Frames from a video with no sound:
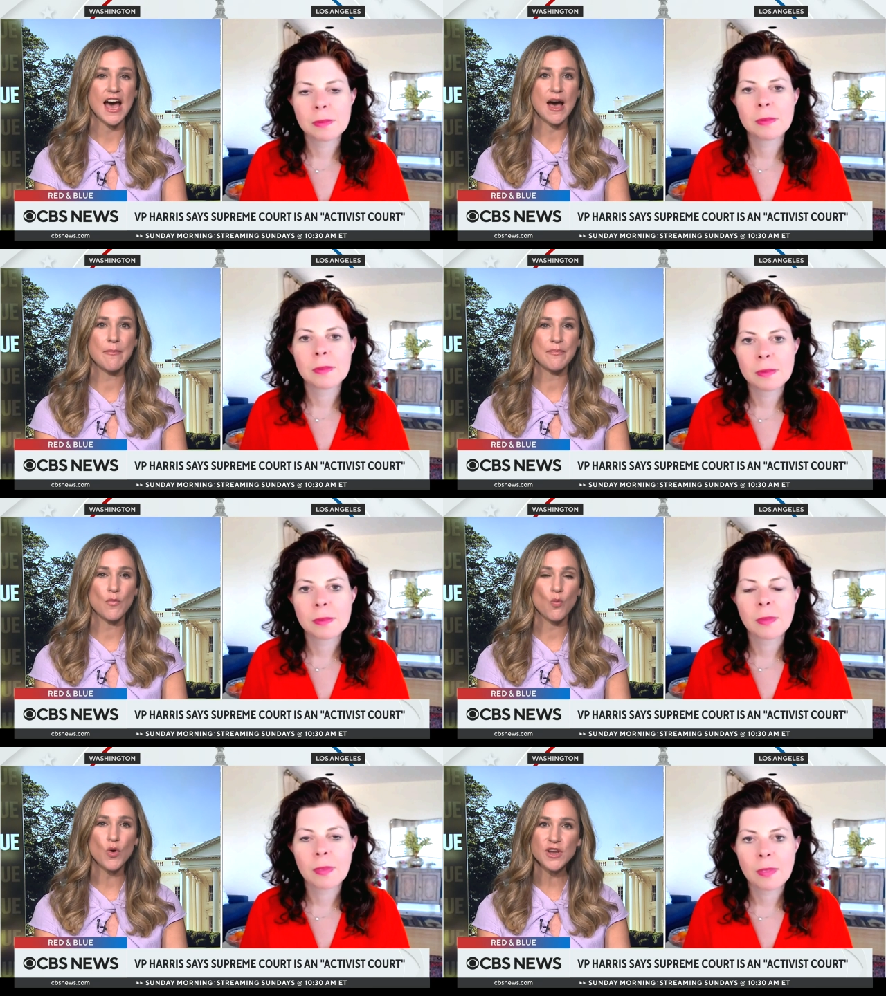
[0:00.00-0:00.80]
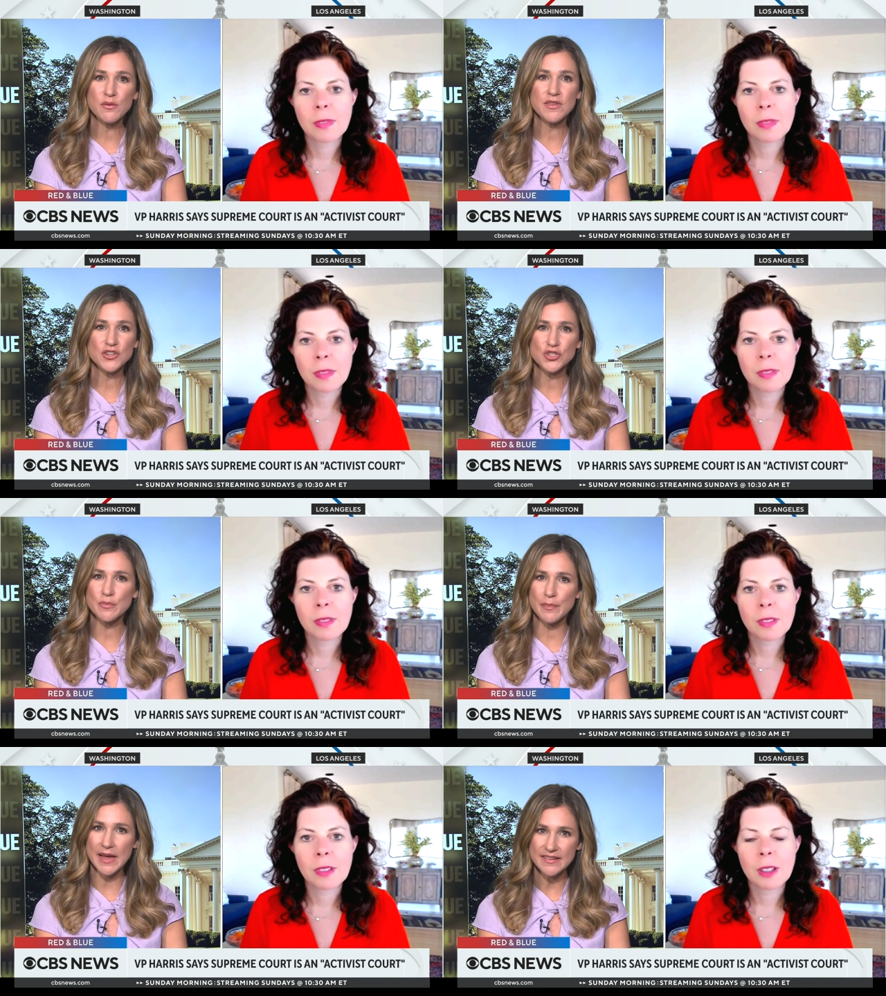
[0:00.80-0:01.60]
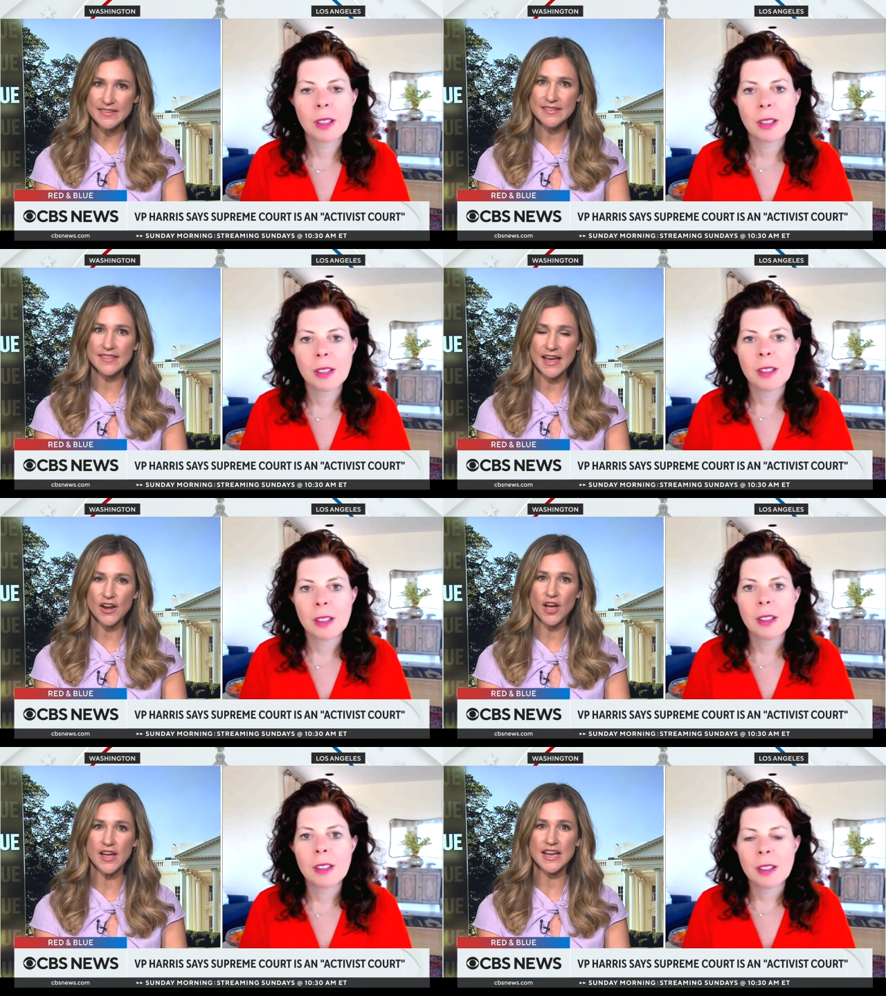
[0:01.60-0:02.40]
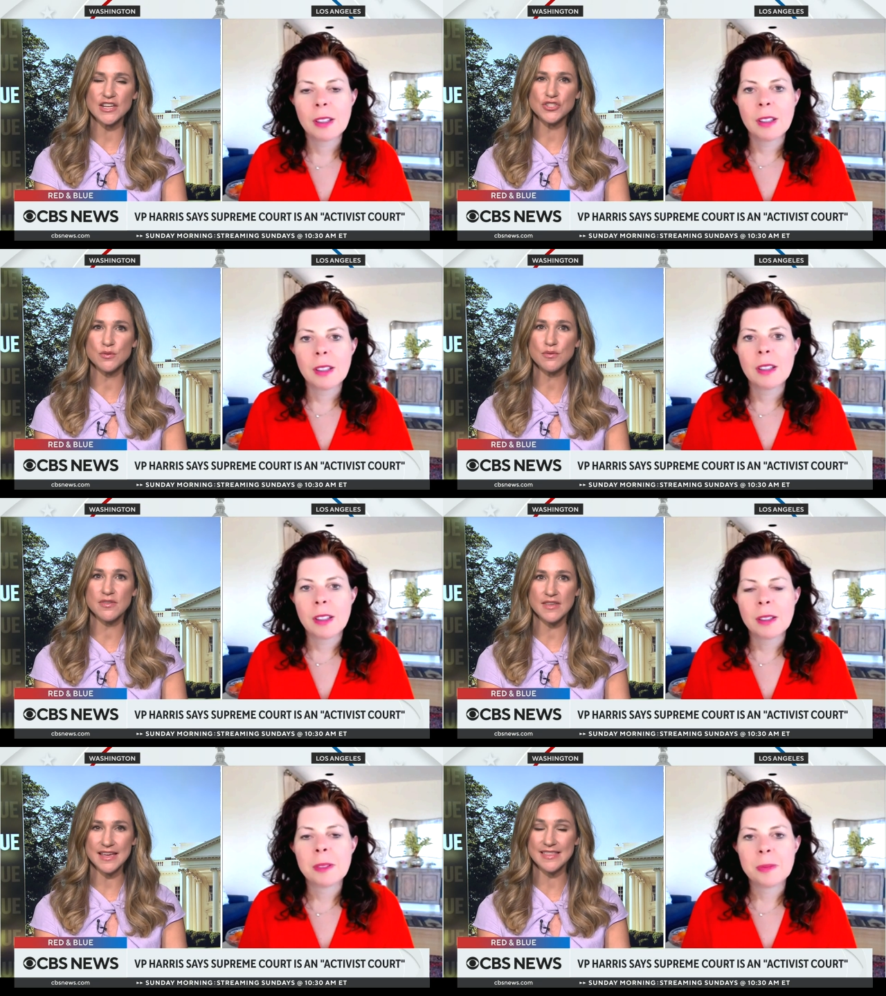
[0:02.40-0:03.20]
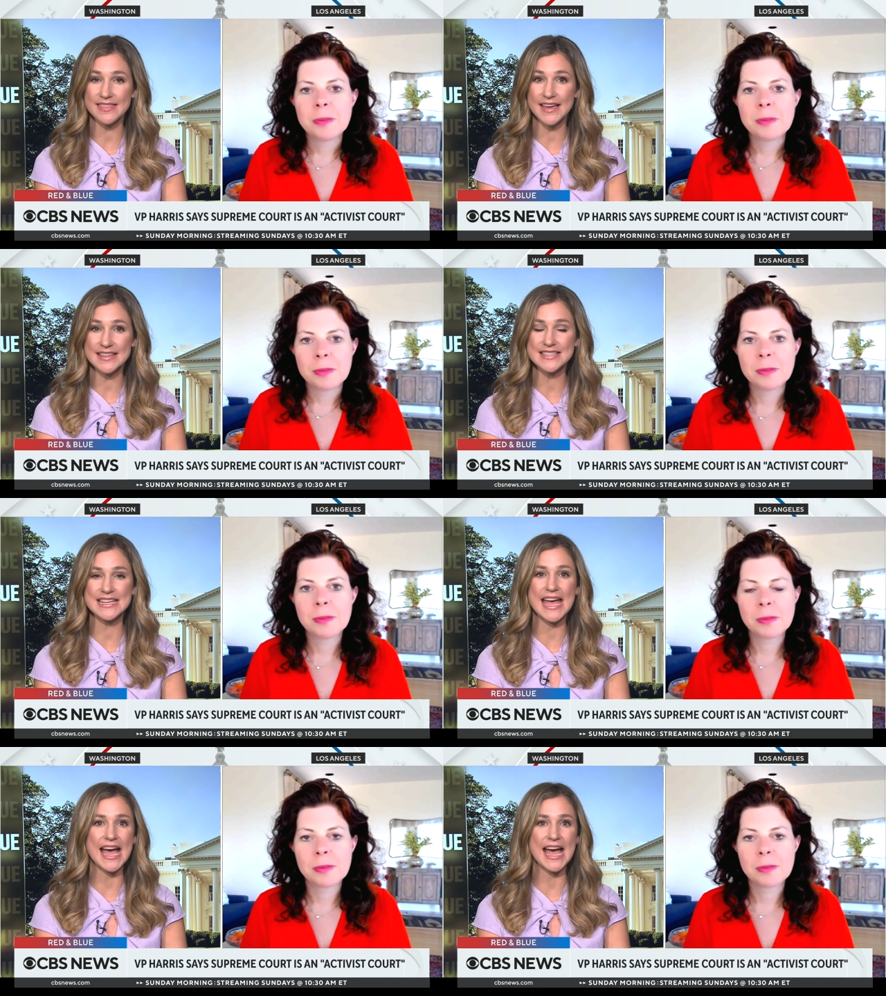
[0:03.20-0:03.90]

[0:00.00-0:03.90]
Speaker 1: Um, what do you think she bases that on, and do you think that that's an